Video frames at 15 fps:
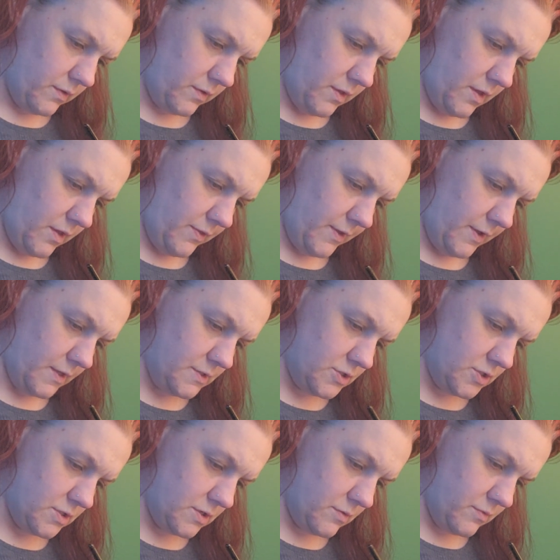yeah, I think it's
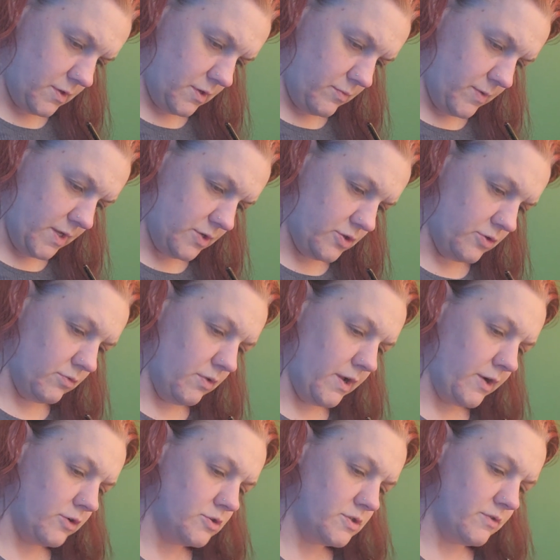just going to need to be 2
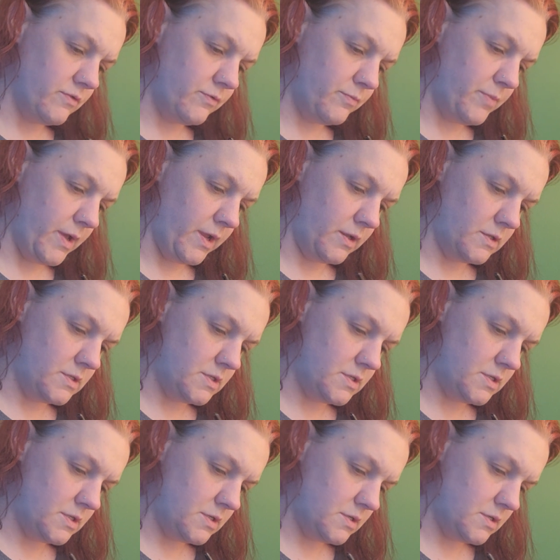layers of paint